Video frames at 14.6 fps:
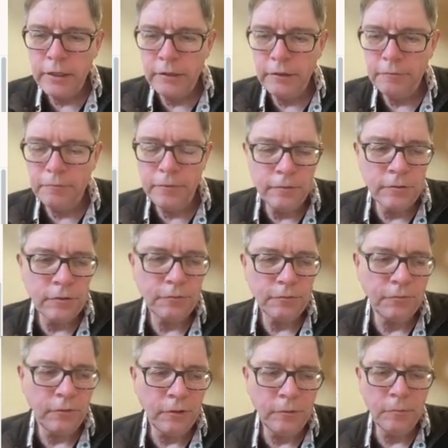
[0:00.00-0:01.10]
interference
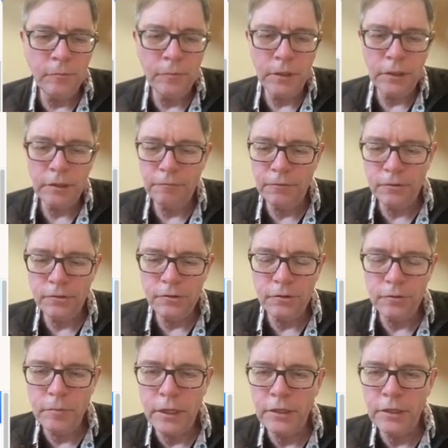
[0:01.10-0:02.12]
from a functional